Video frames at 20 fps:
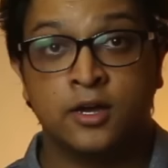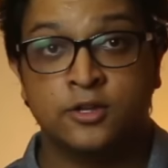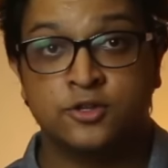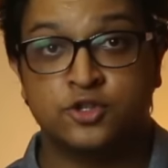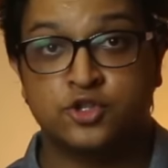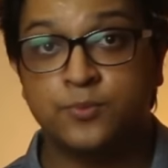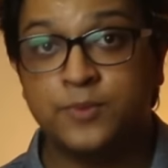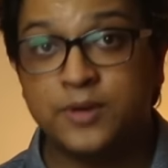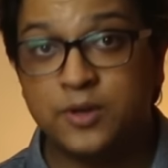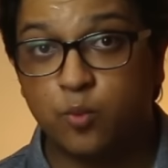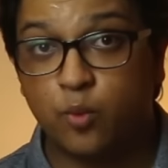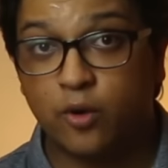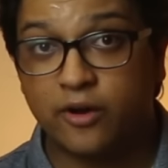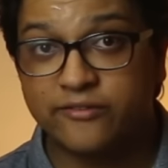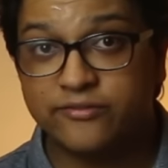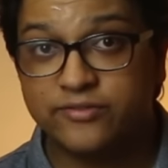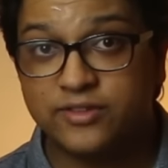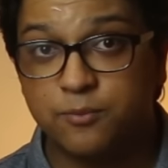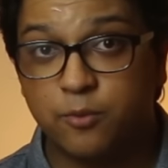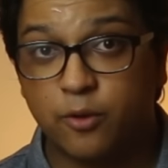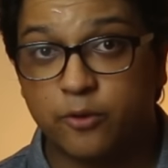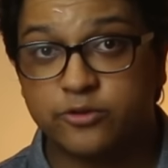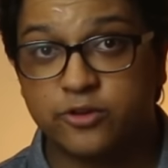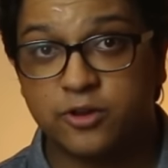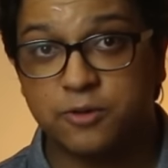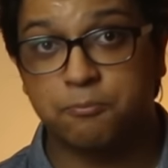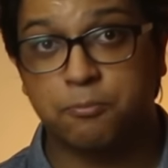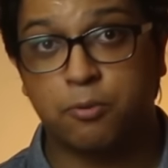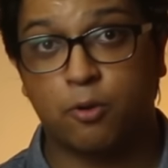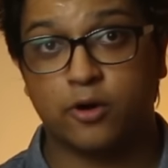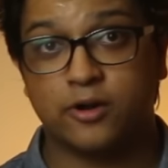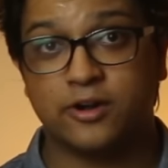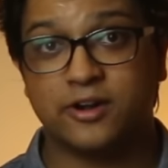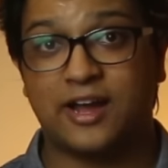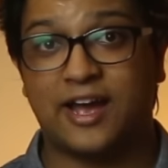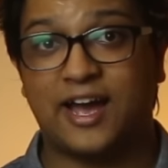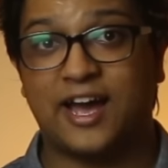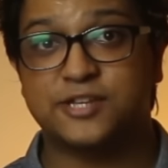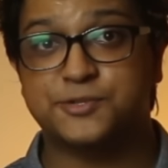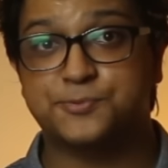To me, one of the most
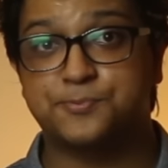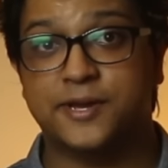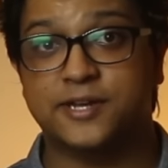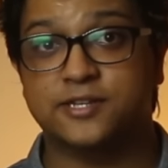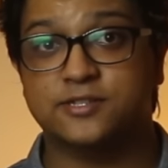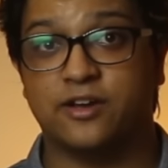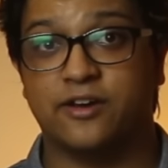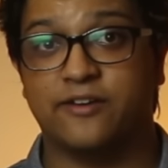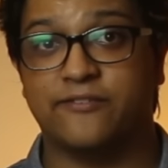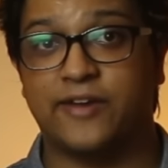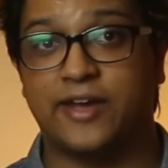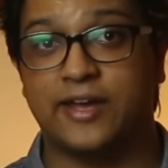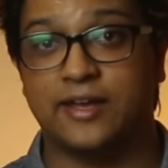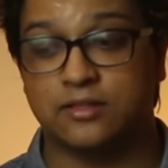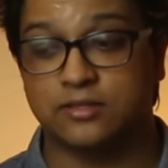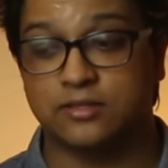important aspects of a